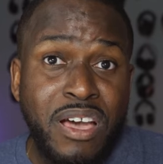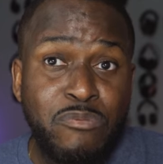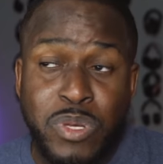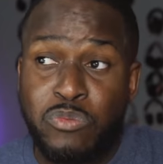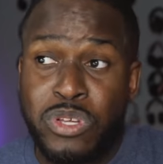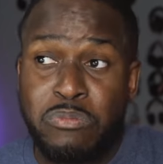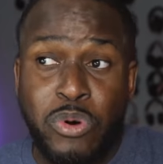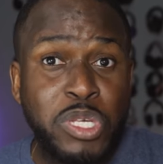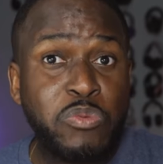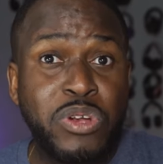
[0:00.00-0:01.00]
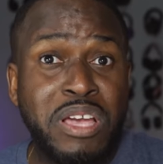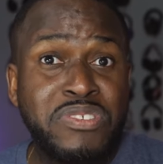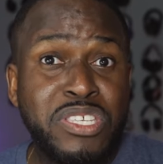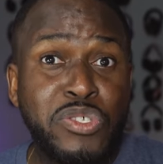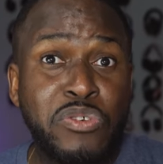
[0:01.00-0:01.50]
I've been really impressed with what
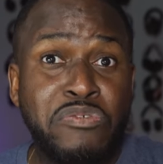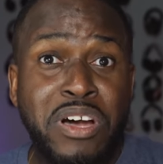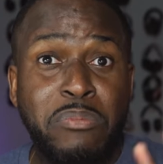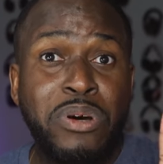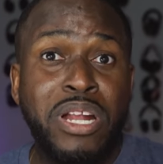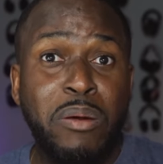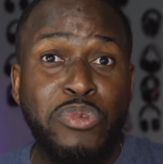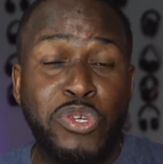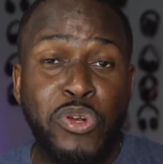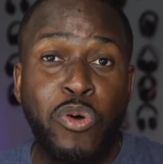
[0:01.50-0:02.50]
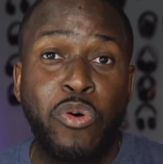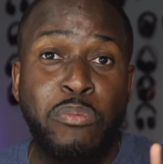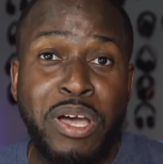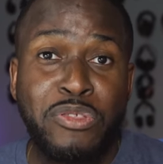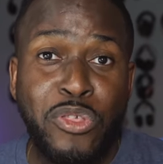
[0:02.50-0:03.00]
I've seen so far, but I'm just gonna
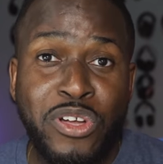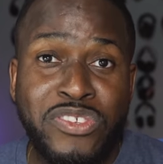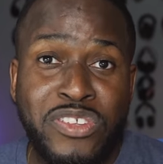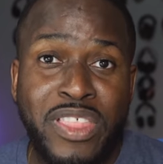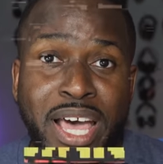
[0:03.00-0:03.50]
hold my thoughts on